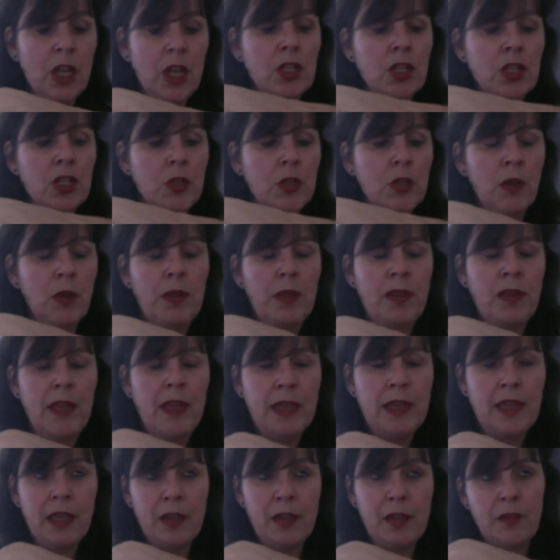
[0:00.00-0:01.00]
So what
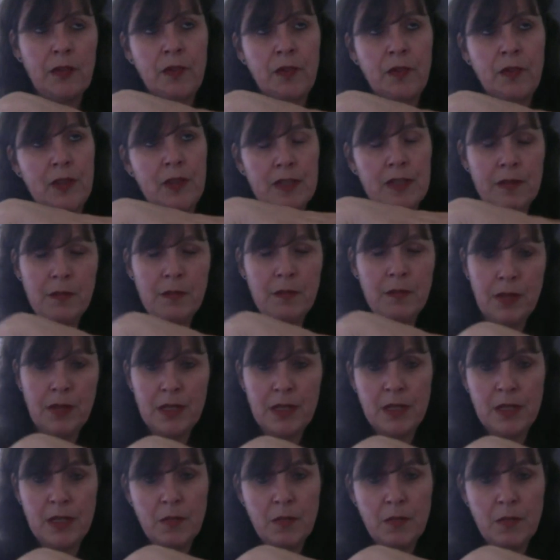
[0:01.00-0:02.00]
they give is
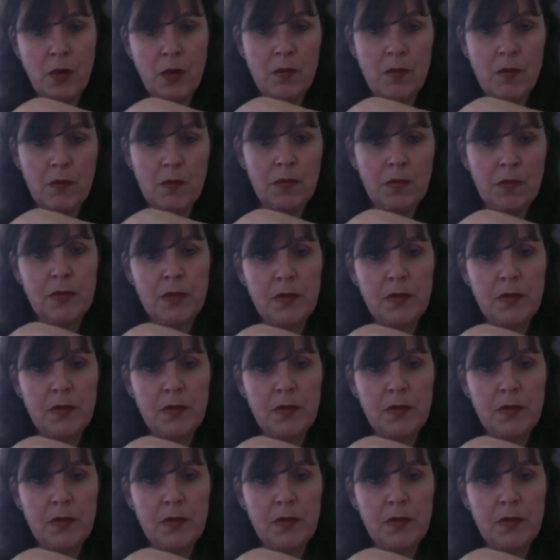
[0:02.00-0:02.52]
minimum,